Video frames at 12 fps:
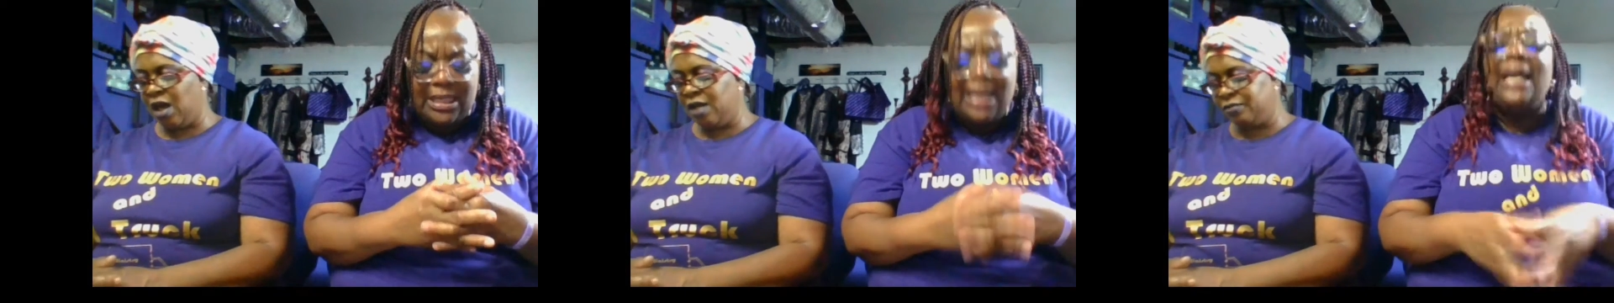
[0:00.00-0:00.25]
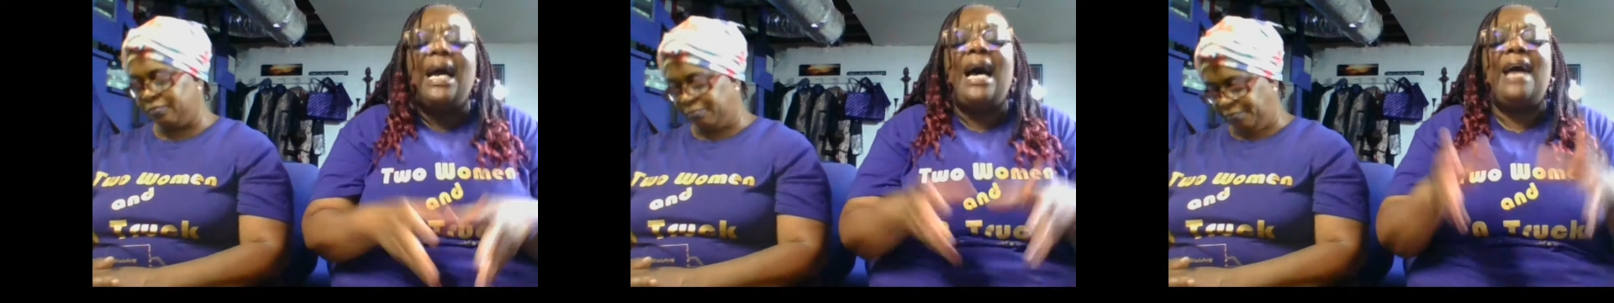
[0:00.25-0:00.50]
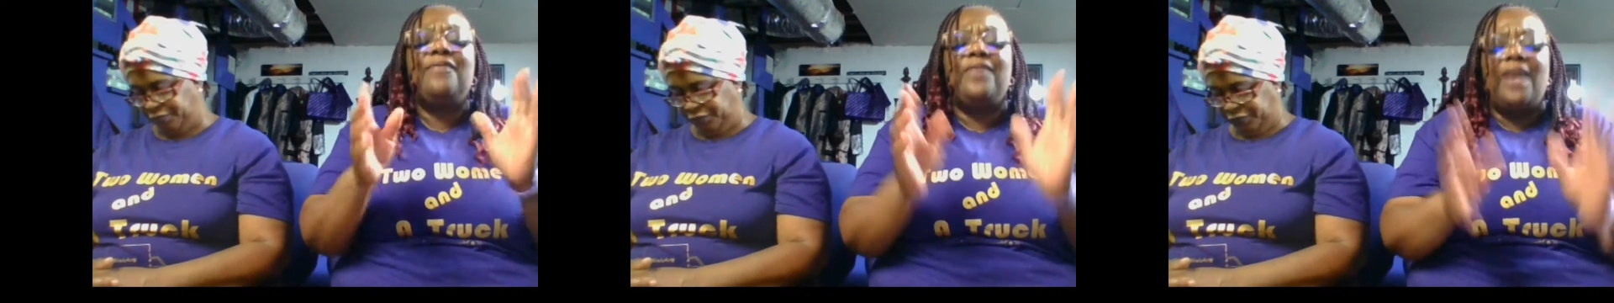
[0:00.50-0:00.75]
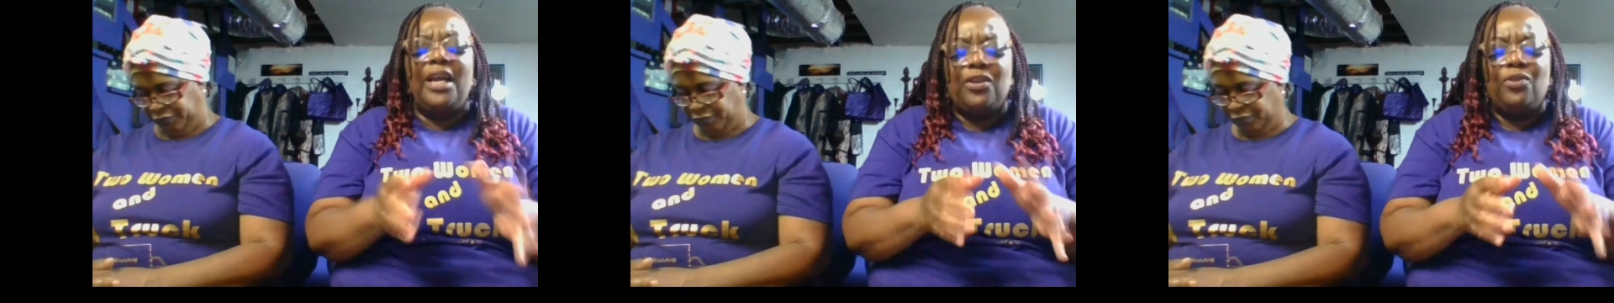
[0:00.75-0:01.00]
Speaker 1: Yes, I
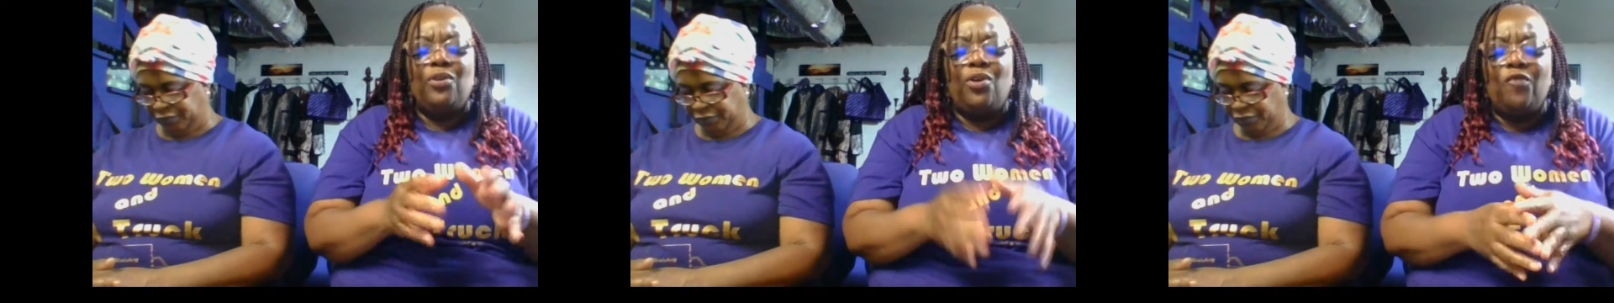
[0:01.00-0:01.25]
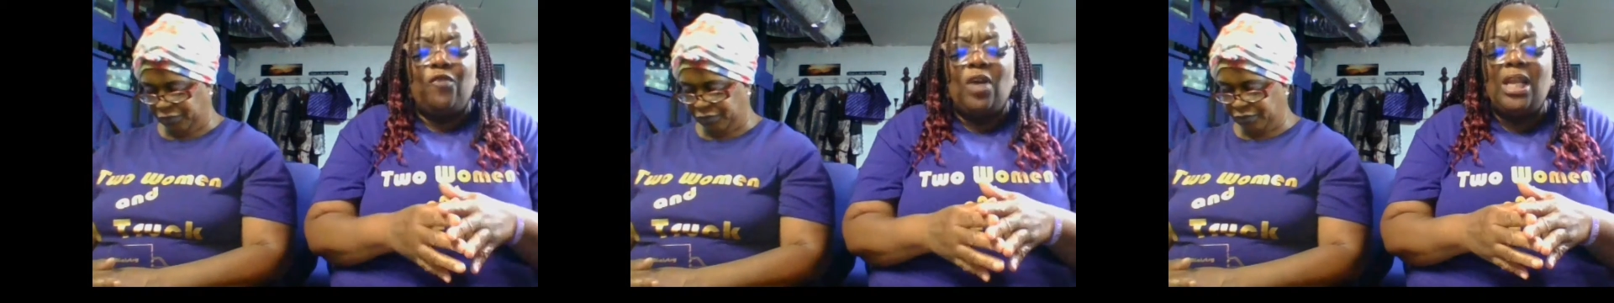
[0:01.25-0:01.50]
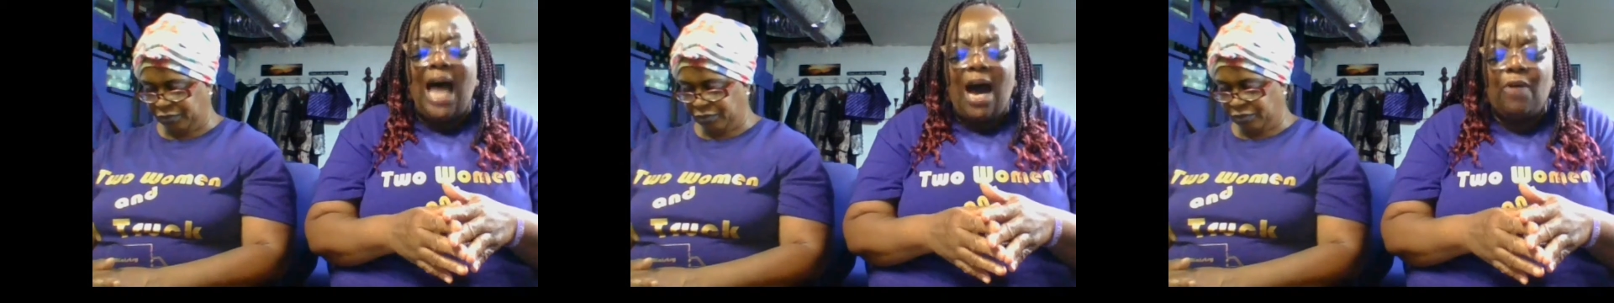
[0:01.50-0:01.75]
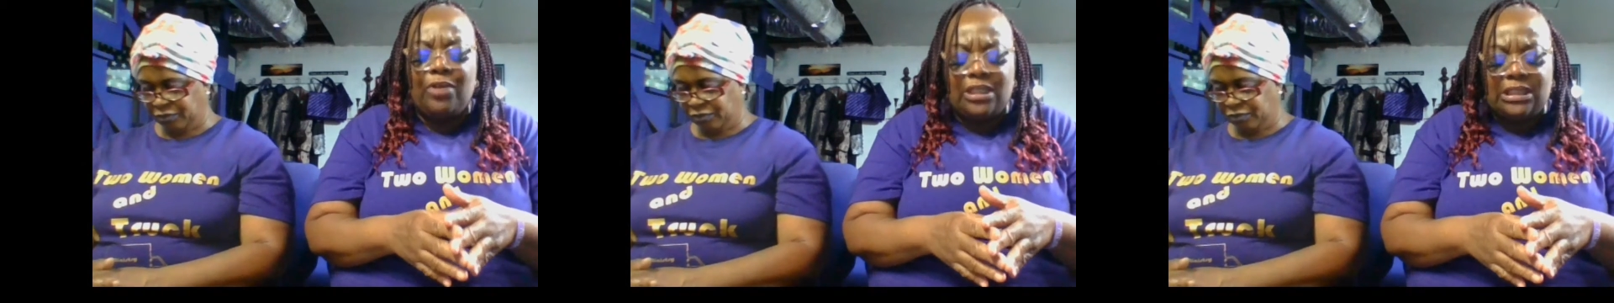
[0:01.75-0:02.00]
thank you, Lord, for
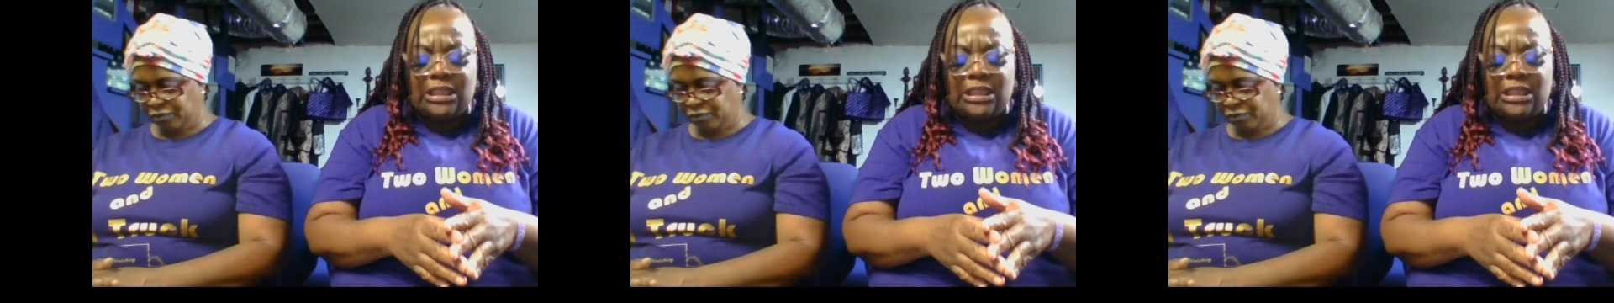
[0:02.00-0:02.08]
allowing us